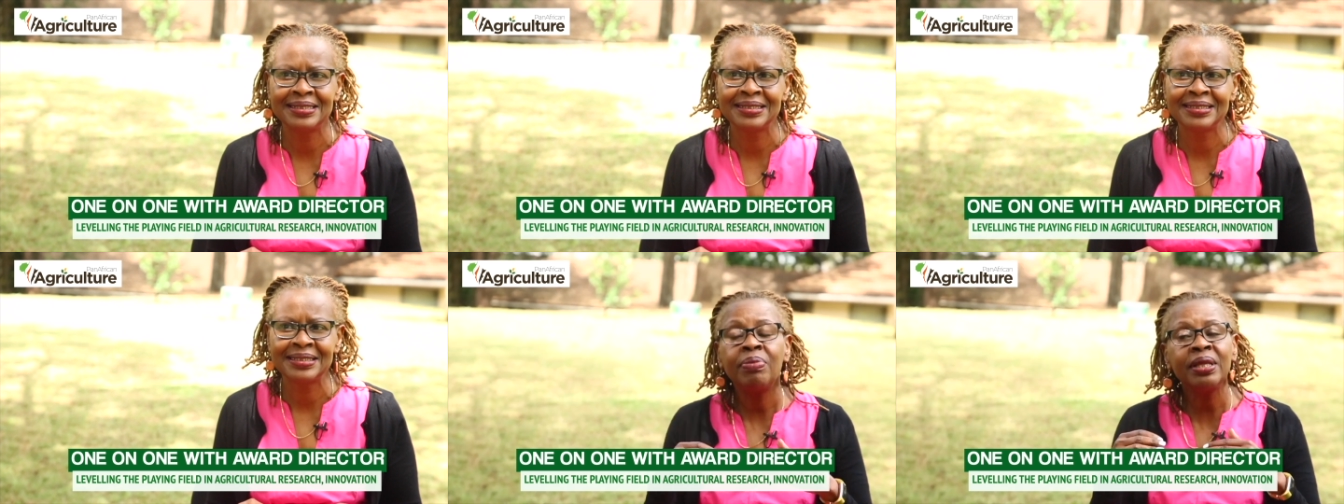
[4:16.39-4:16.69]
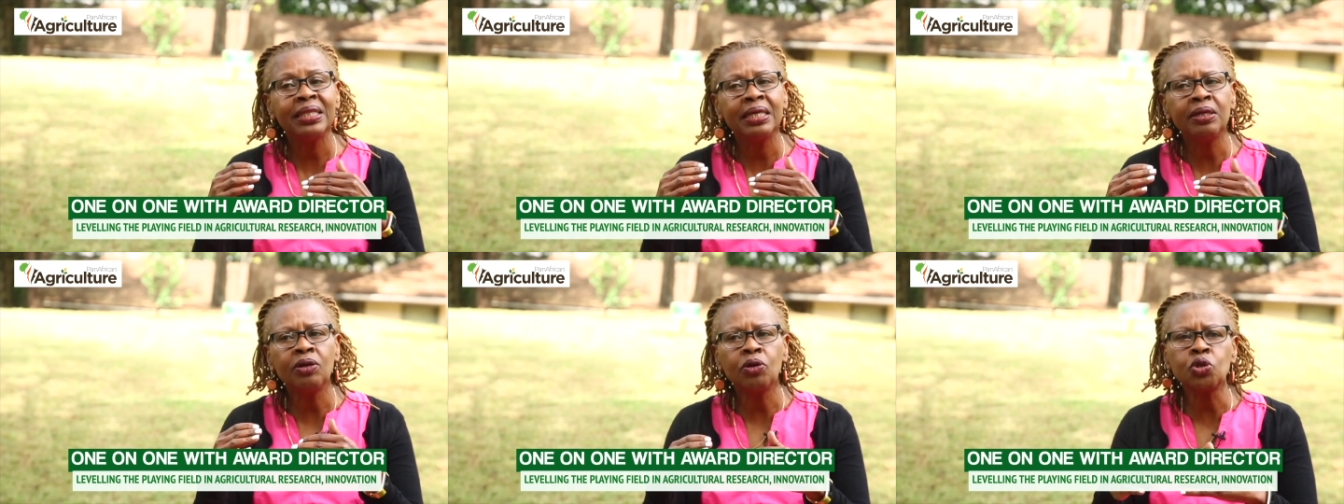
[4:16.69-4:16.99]
but
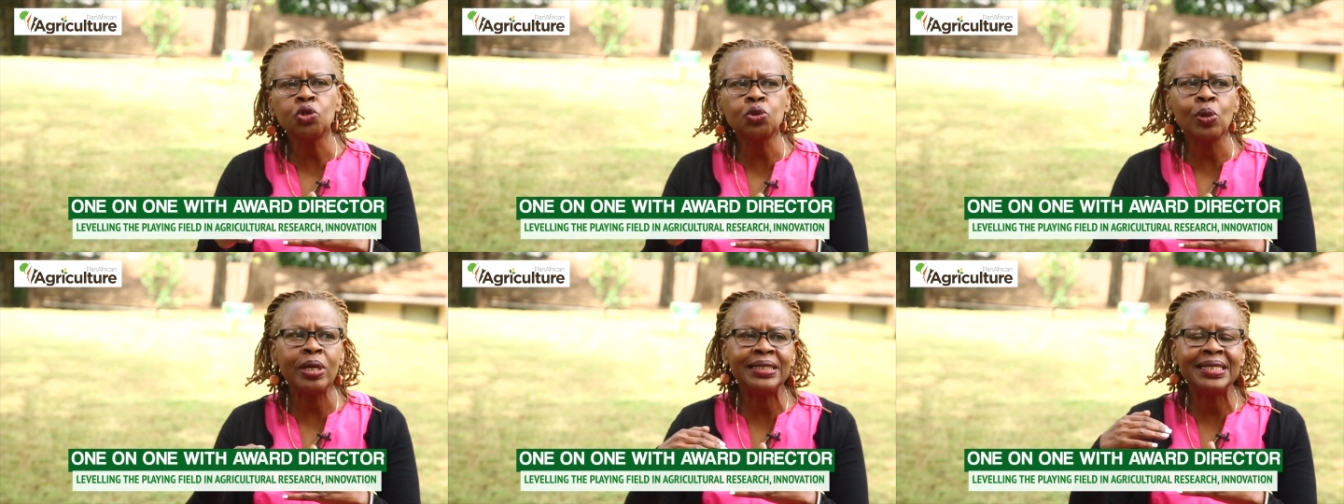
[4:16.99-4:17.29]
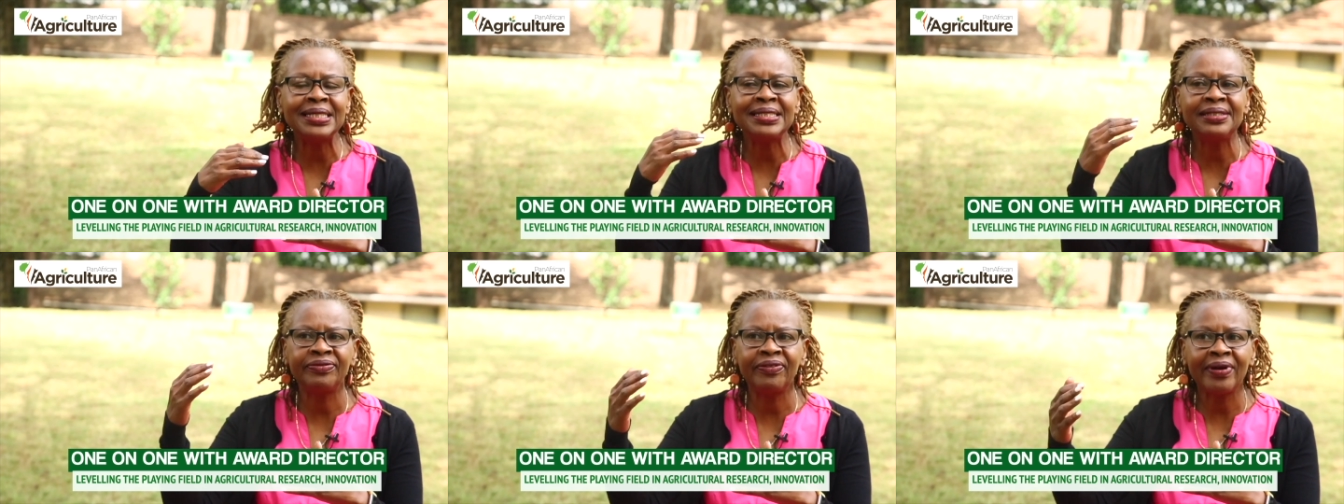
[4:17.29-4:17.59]
they'll also
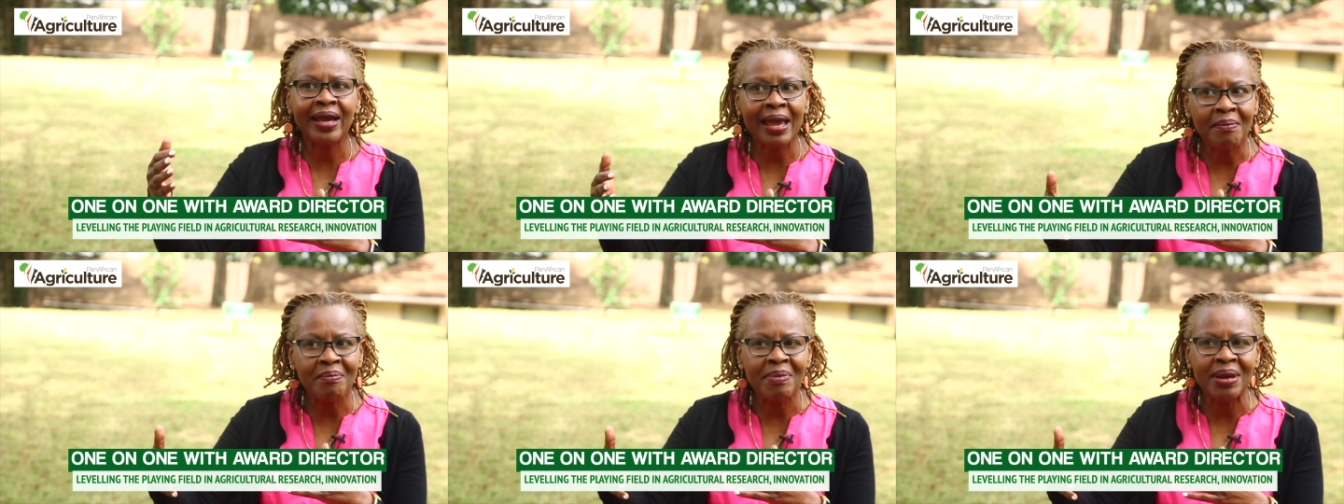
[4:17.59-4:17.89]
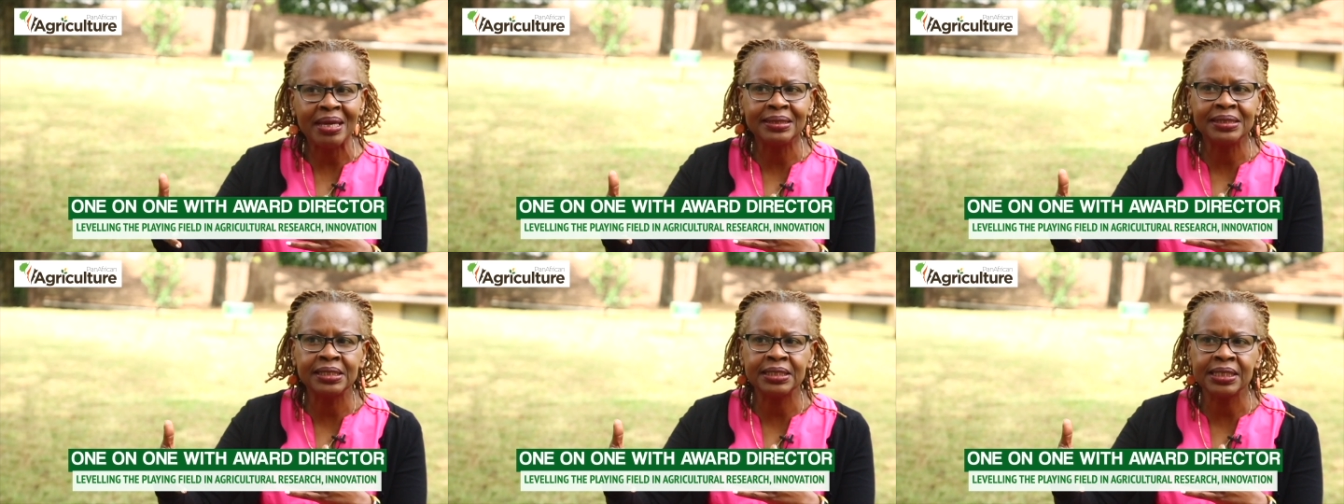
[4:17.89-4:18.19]
identify a
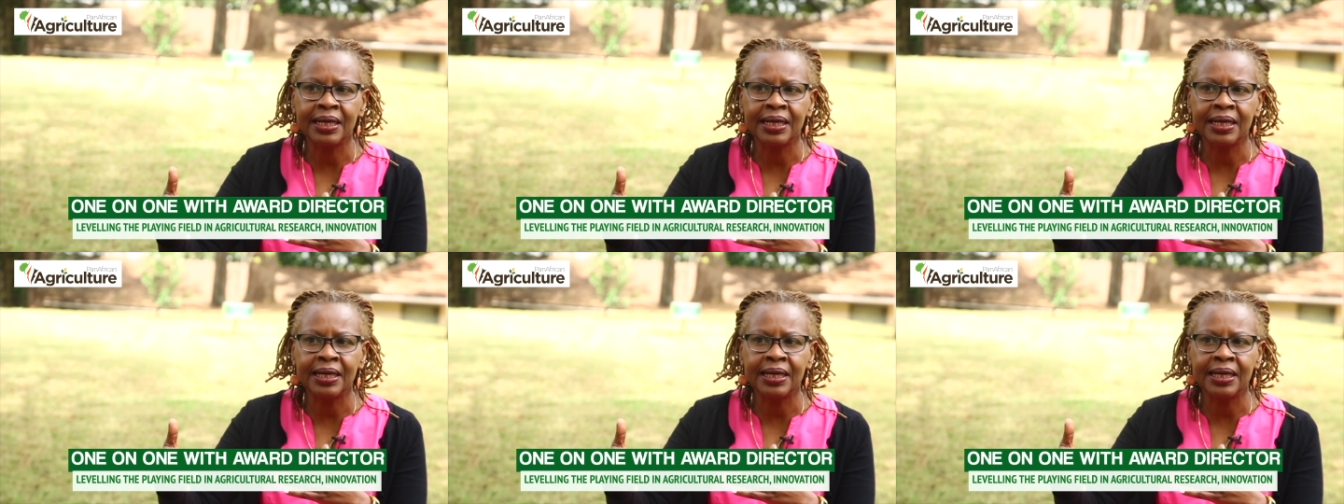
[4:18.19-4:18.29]
mentor,